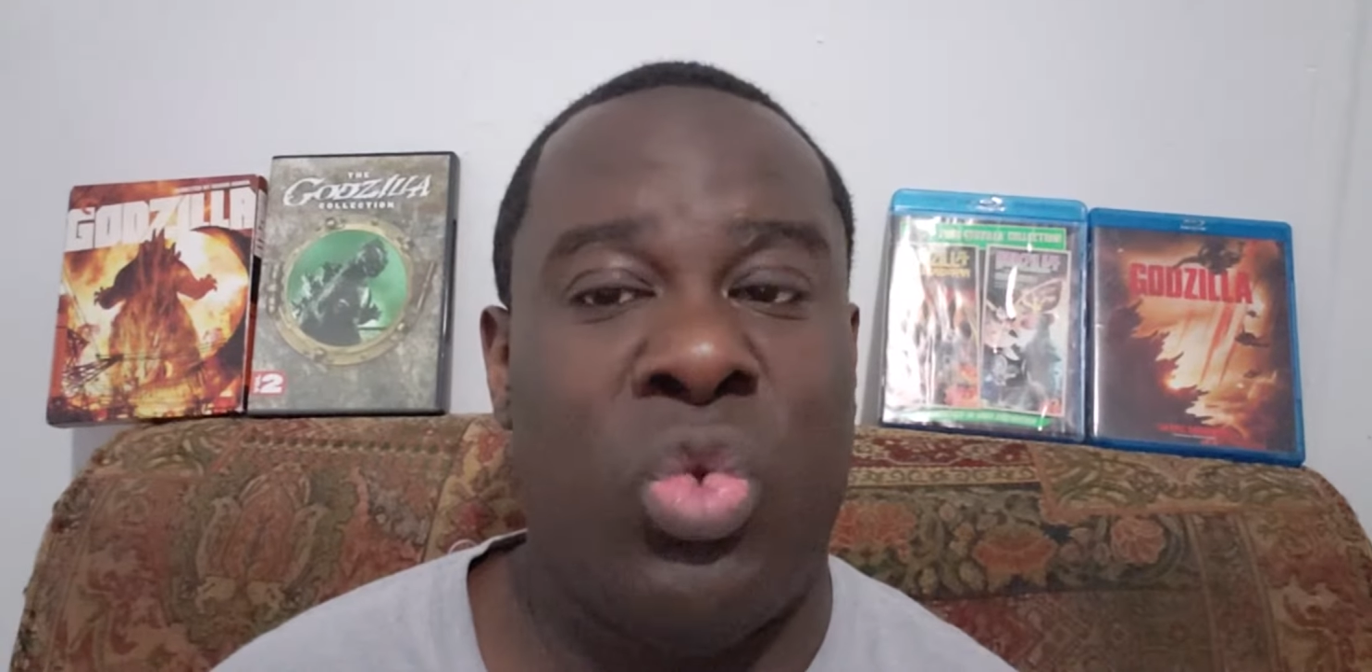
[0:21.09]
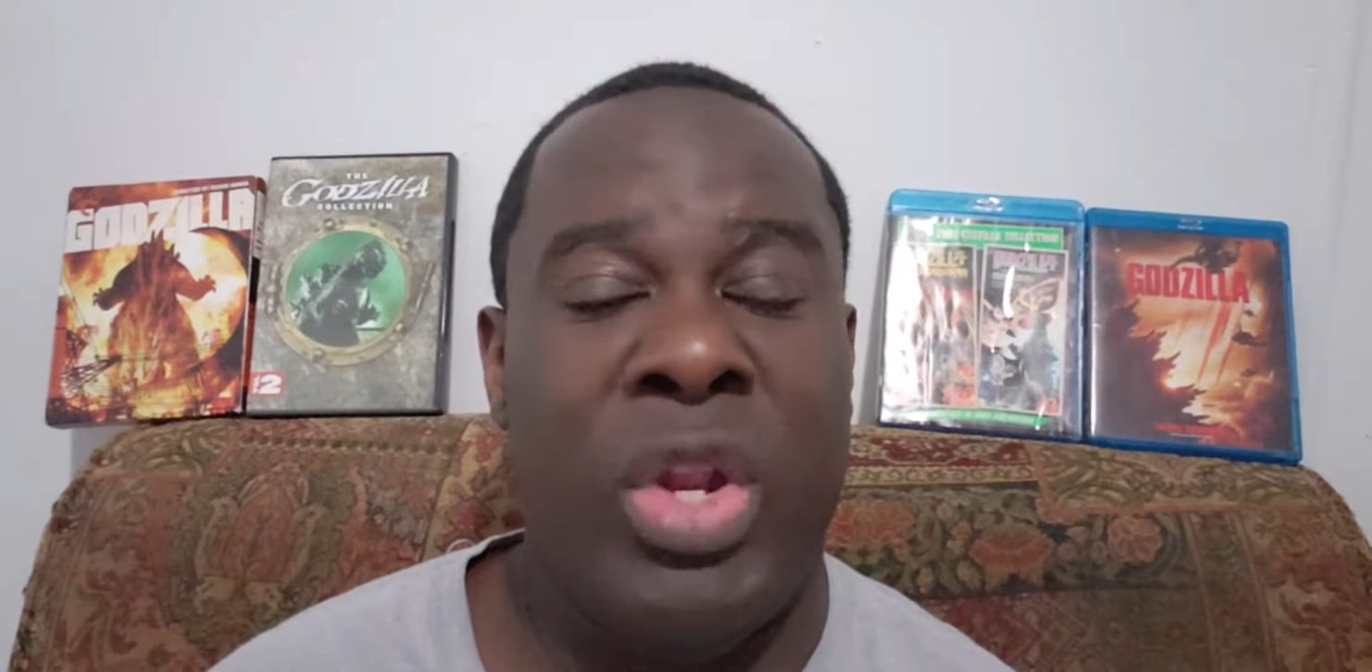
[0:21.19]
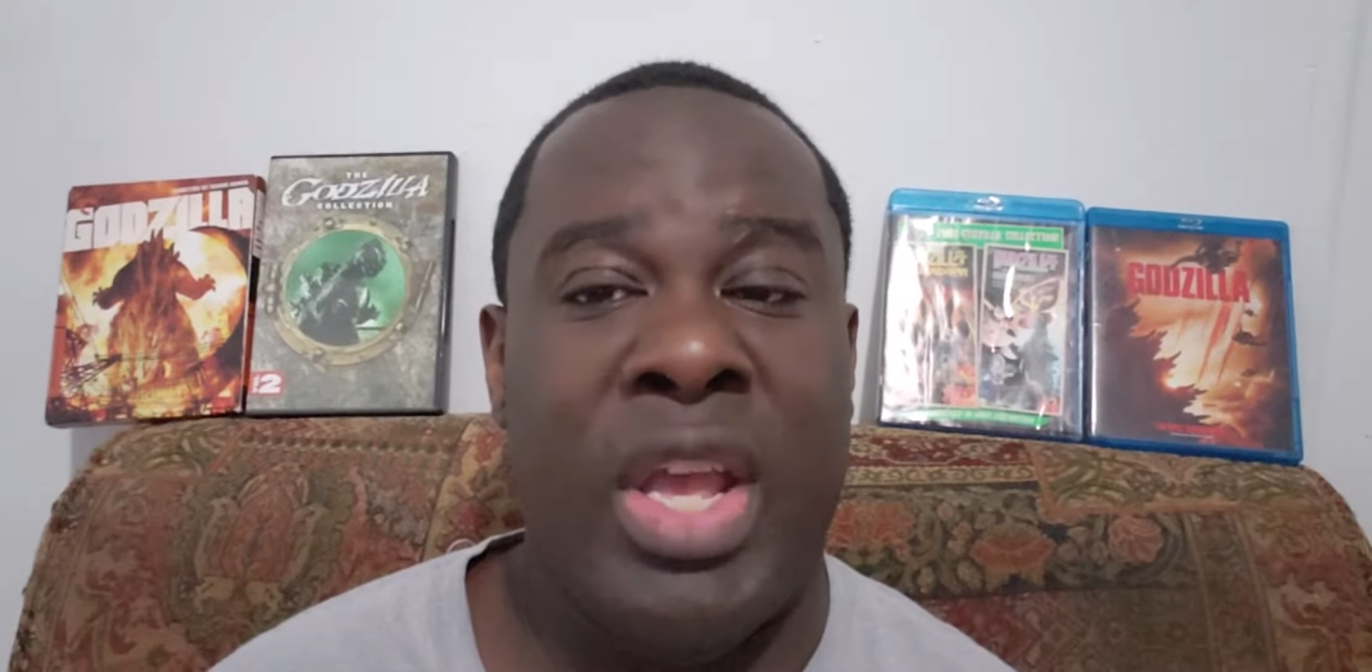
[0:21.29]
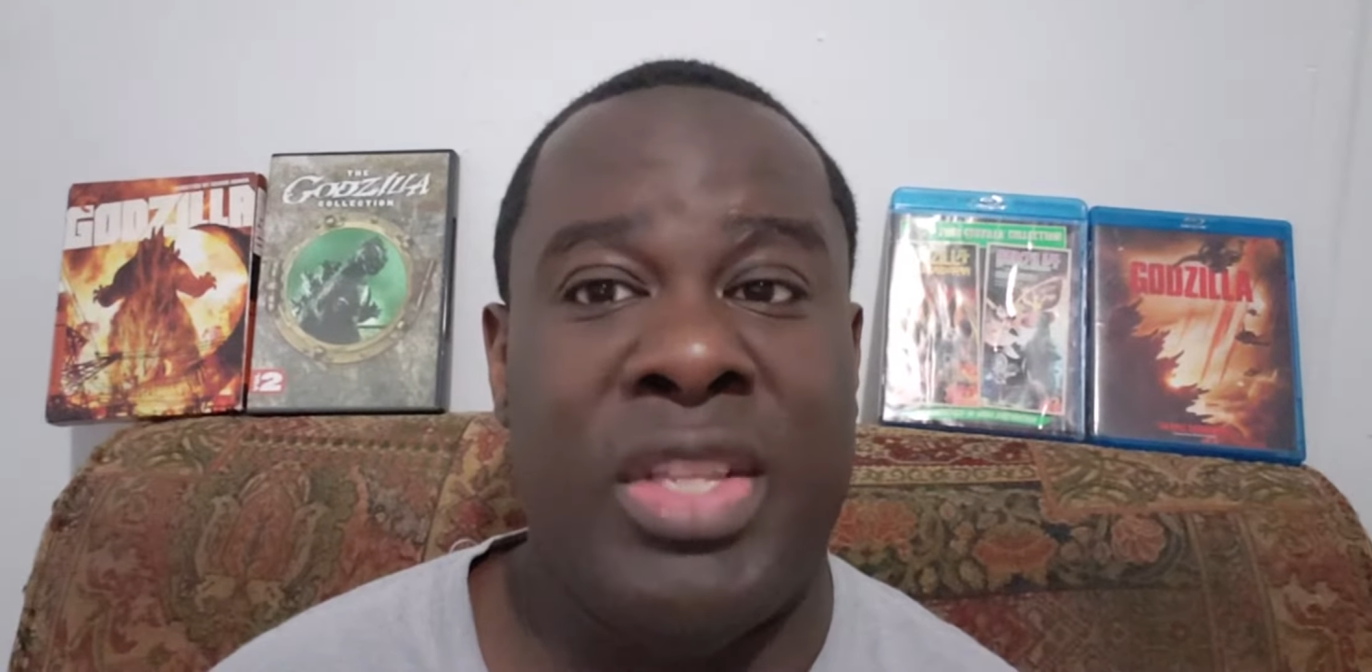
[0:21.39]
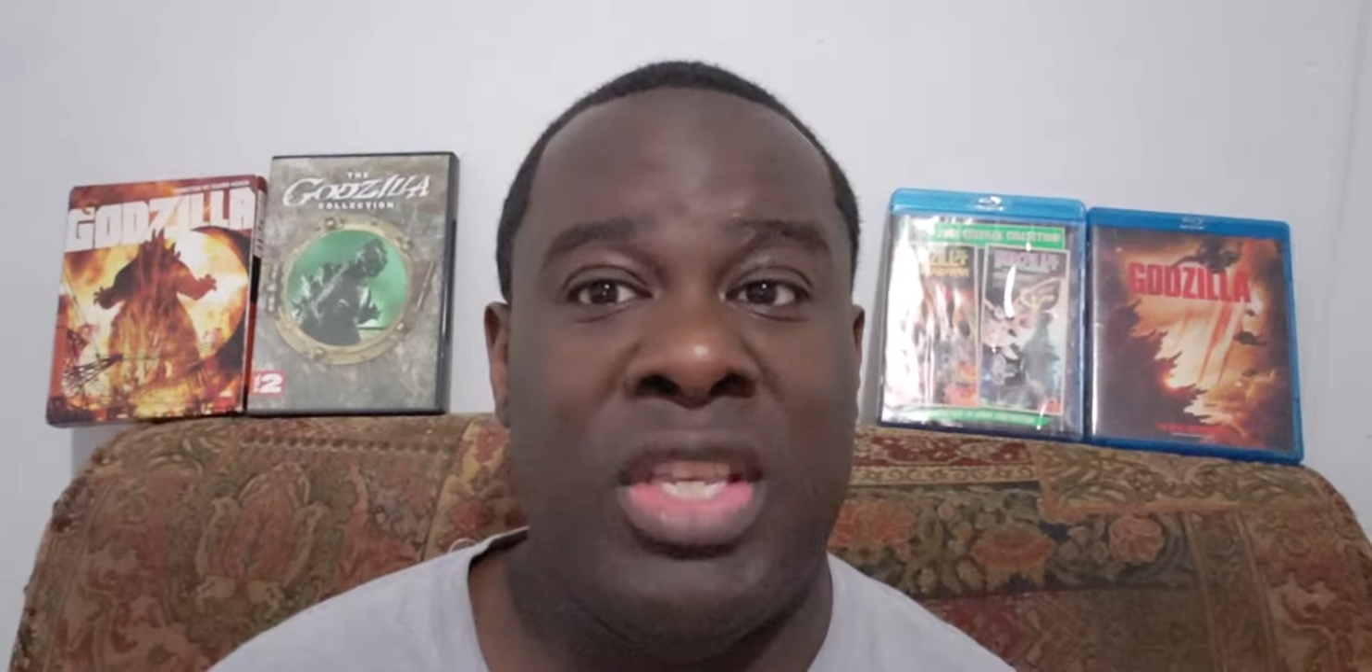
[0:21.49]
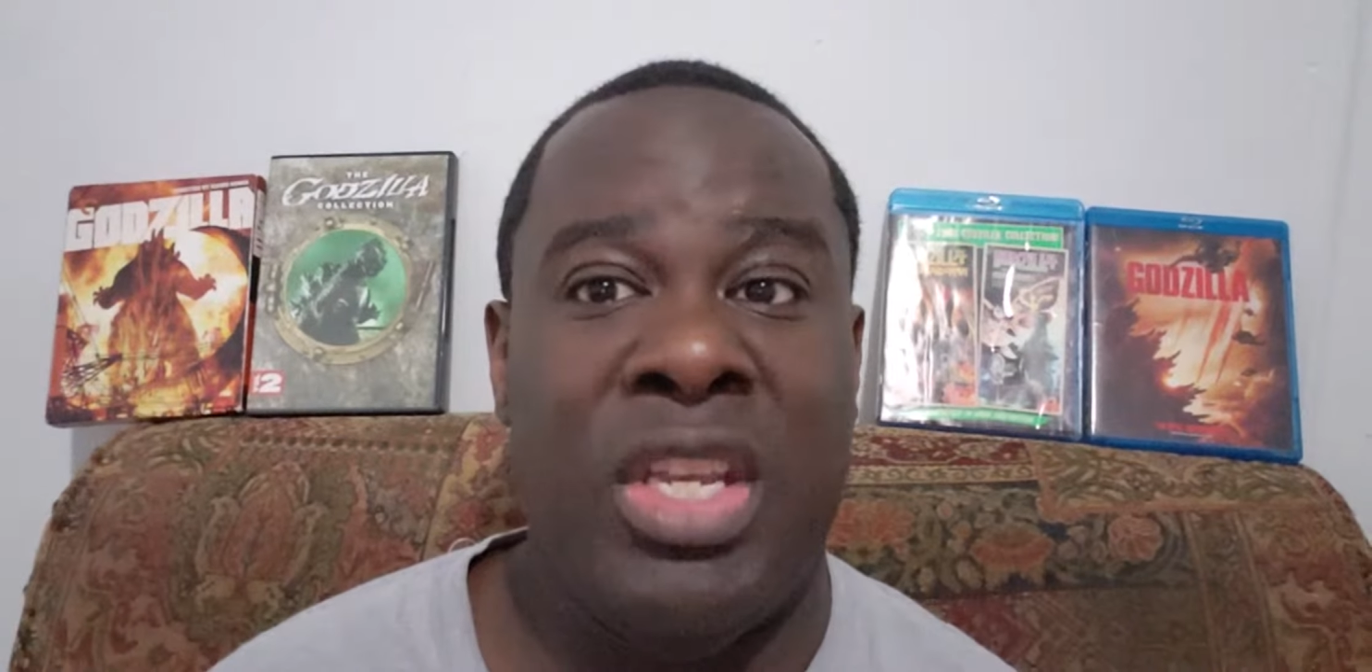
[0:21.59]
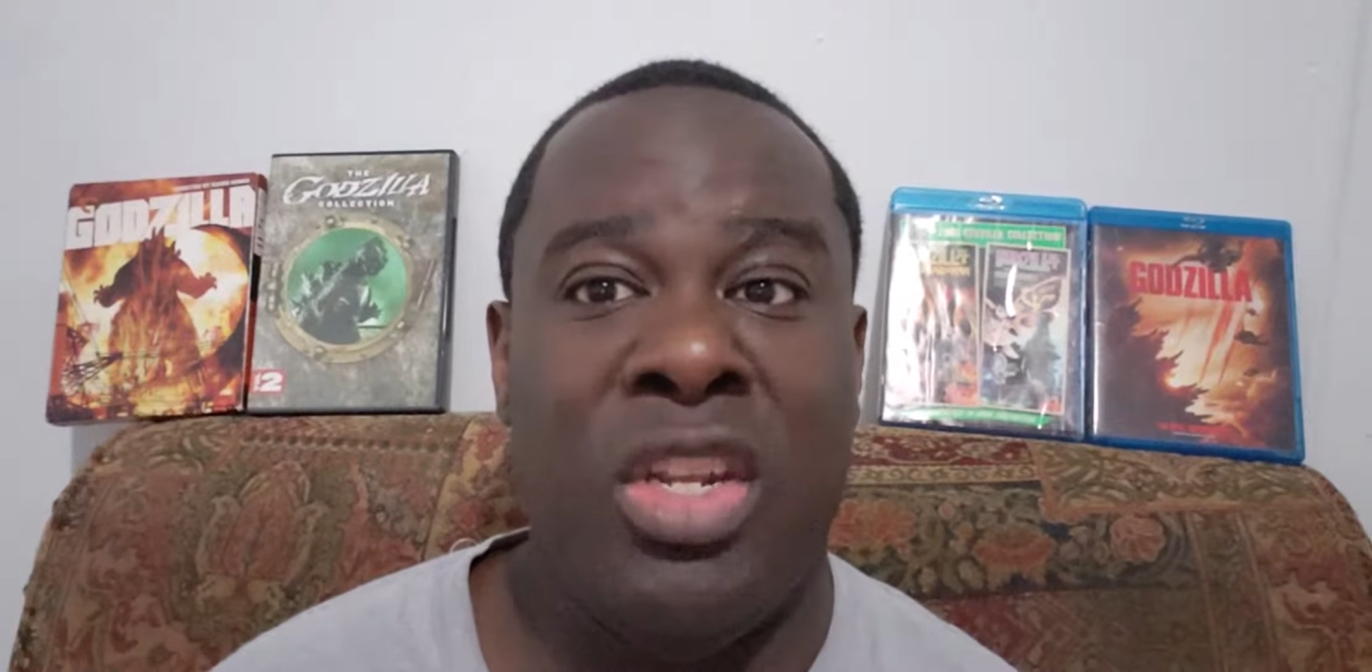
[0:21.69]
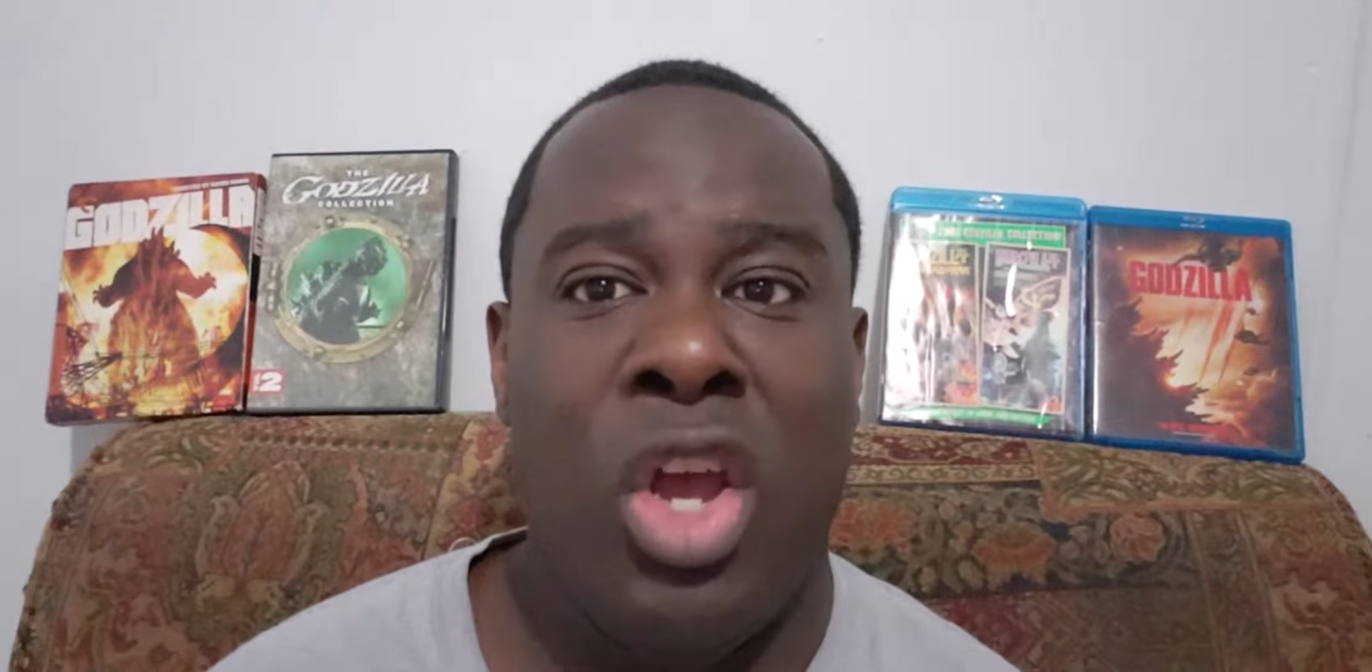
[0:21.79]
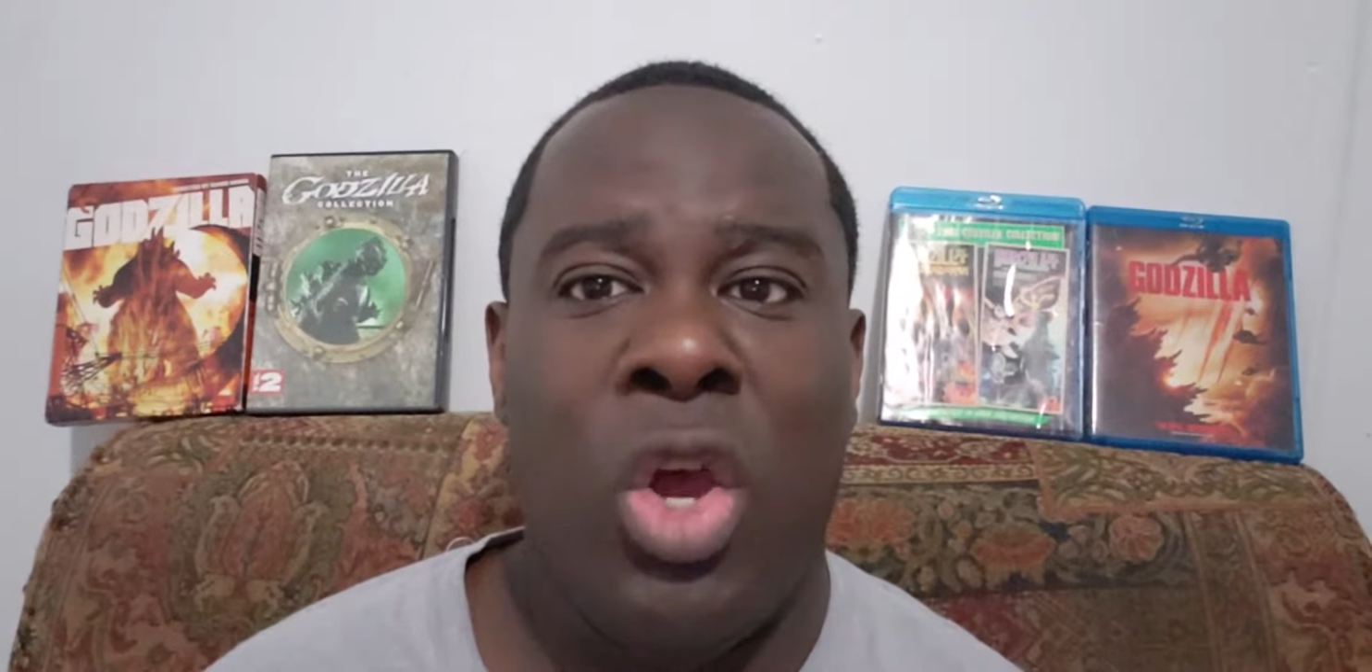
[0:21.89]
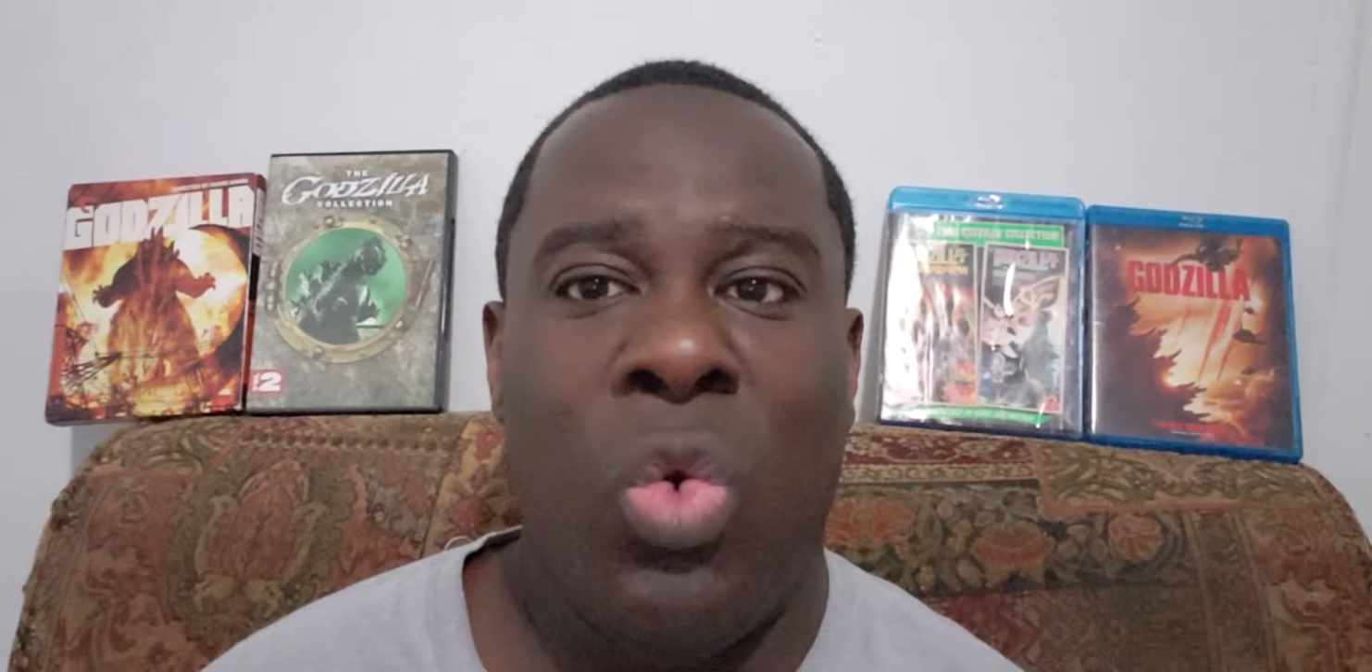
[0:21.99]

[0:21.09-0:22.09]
2019,